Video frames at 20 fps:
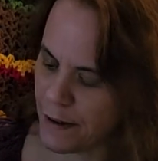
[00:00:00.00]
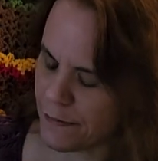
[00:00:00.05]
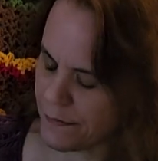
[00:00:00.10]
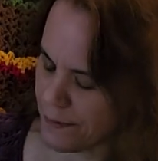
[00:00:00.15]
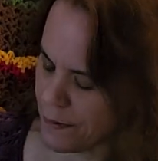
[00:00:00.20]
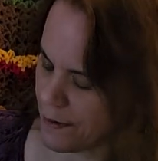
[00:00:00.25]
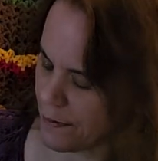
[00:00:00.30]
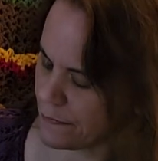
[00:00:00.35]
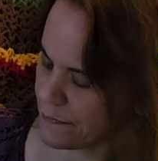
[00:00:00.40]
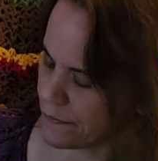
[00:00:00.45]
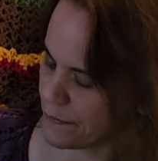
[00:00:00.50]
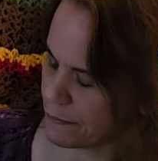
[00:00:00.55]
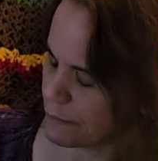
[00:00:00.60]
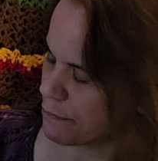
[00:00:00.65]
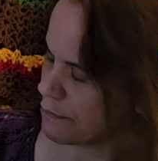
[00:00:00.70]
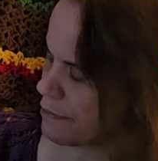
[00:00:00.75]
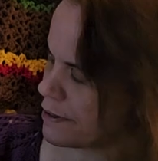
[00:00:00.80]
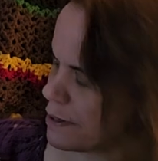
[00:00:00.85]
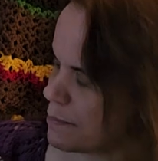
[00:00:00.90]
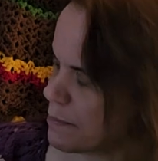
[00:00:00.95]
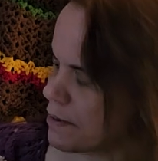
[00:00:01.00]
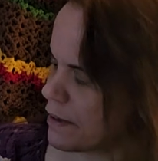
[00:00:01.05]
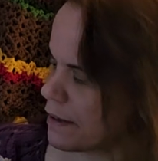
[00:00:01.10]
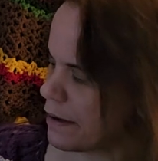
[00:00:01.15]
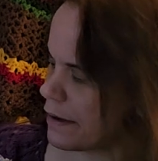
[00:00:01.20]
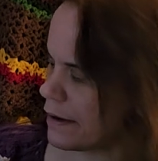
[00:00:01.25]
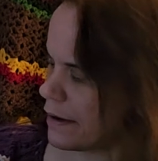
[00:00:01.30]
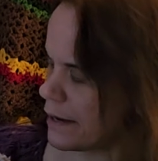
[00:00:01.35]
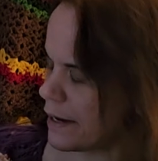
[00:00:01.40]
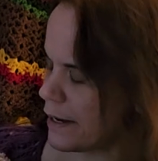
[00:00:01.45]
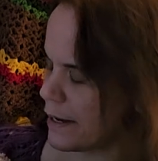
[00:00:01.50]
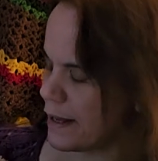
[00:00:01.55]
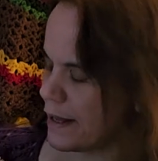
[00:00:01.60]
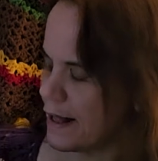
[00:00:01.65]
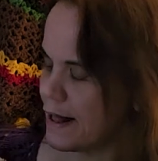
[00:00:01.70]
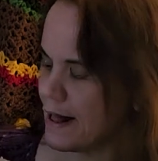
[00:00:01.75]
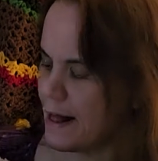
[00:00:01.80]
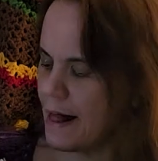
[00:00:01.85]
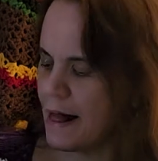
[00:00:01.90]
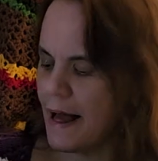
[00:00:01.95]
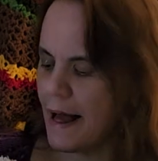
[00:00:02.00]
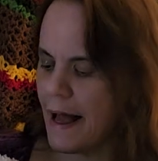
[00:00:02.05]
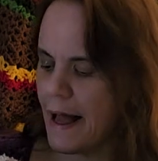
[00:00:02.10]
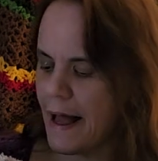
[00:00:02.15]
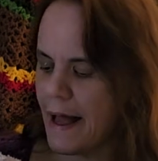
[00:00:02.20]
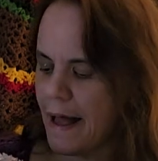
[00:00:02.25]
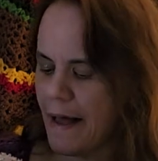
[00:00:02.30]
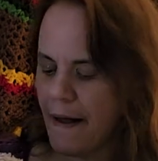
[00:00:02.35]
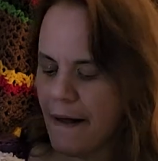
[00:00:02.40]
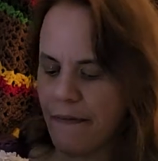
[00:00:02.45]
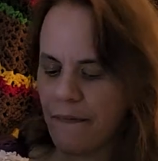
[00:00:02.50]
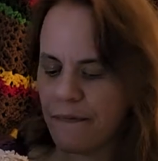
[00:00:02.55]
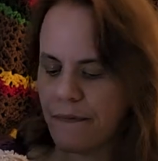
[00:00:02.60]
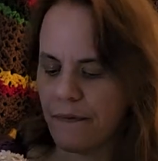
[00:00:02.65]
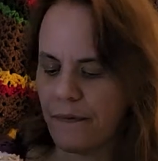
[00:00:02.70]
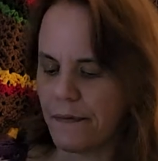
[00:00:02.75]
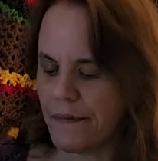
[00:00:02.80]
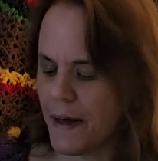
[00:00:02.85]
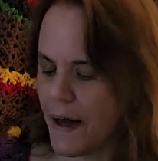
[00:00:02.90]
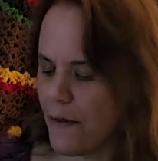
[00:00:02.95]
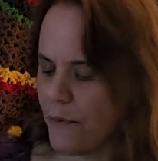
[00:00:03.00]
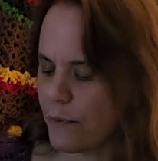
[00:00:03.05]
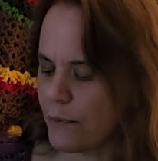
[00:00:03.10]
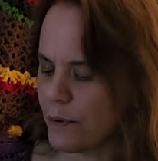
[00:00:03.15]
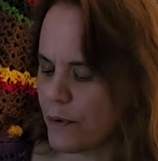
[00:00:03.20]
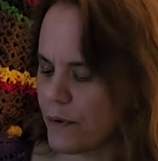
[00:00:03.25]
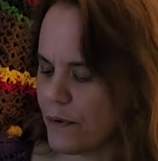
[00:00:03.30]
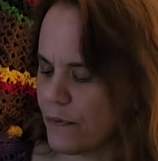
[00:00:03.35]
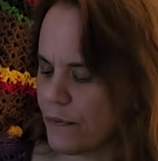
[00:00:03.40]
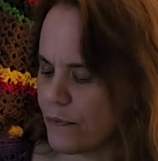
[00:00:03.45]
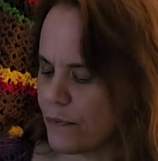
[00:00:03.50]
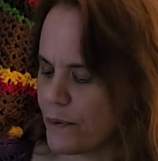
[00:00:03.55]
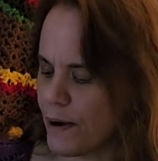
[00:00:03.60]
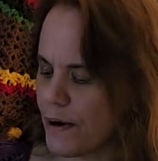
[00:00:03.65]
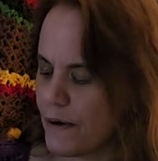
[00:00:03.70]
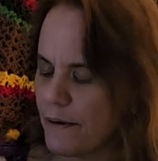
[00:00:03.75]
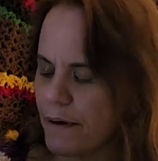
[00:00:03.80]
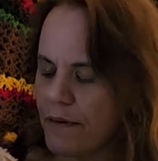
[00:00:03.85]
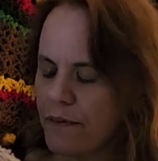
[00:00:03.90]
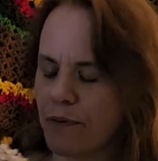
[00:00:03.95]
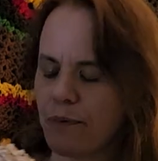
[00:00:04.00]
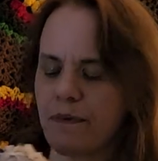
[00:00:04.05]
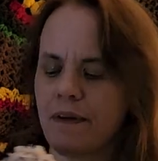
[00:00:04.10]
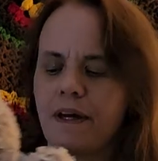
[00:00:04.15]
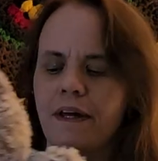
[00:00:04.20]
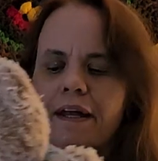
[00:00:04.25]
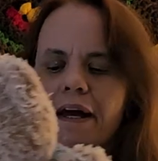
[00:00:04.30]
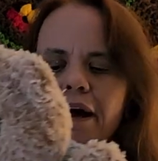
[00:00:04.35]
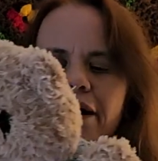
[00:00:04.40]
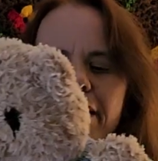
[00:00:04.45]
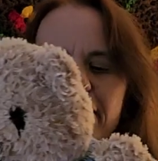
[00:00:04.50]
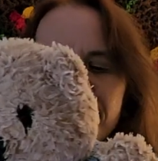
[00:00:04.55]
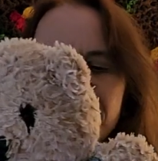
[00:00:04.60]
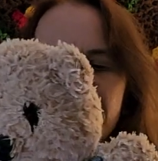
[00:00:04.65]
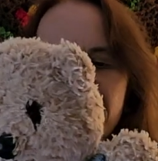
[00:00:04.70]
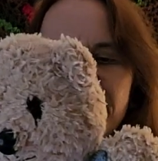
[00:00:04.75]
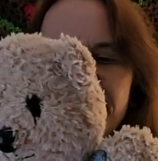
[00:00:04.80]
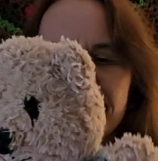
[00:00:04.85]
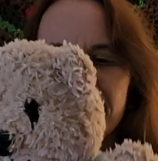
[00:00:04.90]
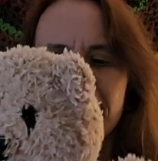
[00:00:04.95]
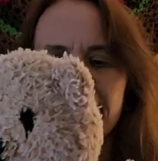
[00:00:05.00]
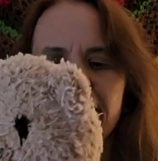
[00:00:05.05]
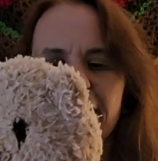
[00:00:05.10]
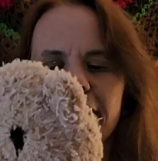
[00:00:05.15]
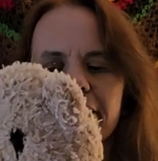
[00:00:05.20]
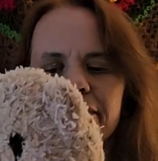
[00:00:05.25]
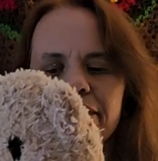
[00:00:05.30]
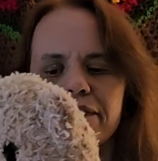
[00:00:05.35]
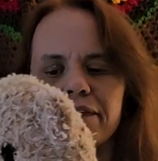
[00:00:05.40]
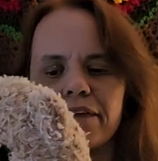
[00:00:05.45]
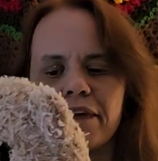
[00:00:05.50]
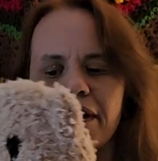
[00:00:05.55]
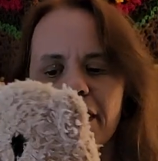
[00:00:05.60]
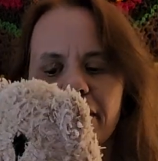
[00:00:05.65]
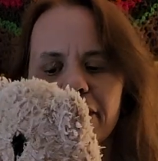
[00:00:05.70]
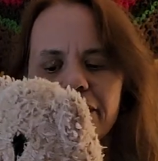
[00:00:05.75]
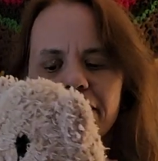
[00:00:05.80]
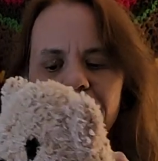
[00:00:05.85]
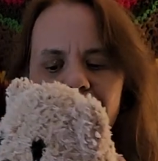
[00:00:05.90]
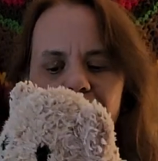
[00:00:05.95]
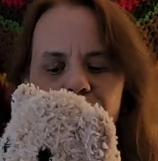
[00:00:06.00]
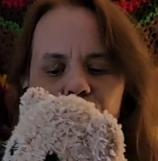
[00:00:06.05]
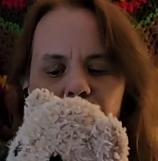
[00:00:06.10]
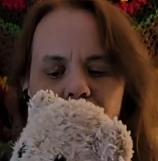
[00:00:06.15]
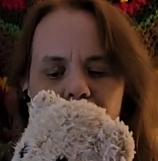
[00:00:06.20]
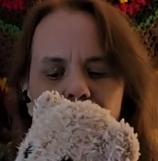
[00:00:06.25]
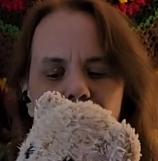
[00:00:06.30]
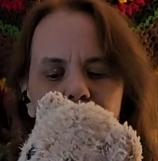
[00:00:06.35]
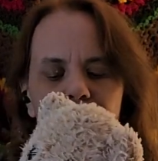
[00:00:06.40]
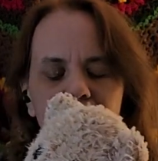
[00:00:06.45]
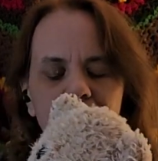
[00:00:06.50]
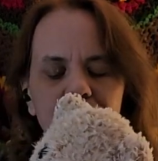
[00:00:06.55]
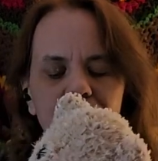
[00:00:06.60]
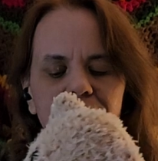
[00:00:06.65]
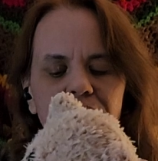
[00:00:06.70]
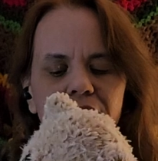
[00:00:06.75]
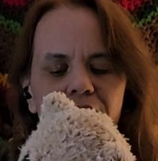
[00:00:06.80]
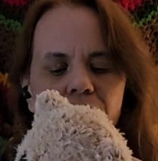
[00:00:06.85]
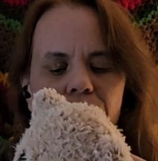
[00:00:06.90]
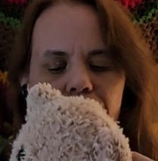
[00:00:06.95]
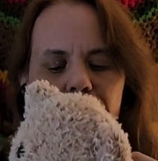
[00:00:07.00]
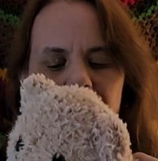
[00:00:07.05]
It's got some ribbing on it. And so that's what his sweater is knit out of. I designed this sweater myself.